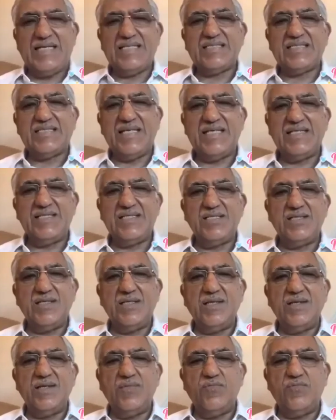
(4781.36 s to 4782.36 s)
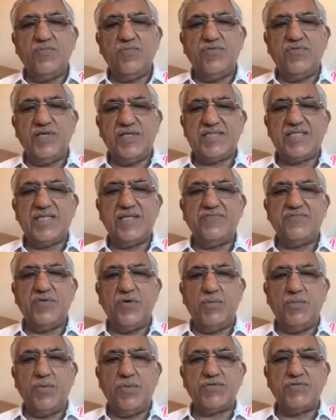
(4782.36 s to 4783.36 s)
stage, first and
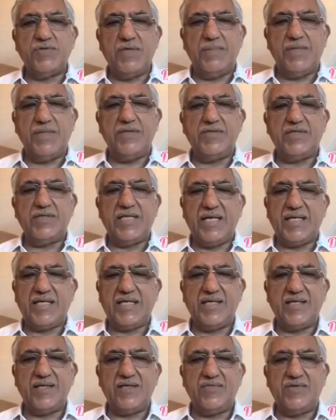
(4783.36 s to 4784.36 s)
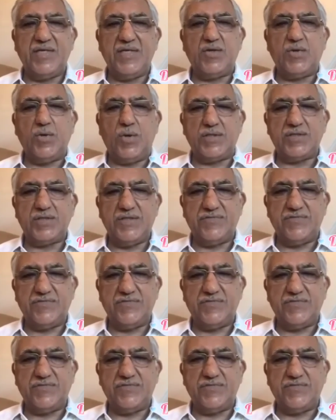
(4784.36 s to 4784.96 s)
foremost will be to take care of the cause.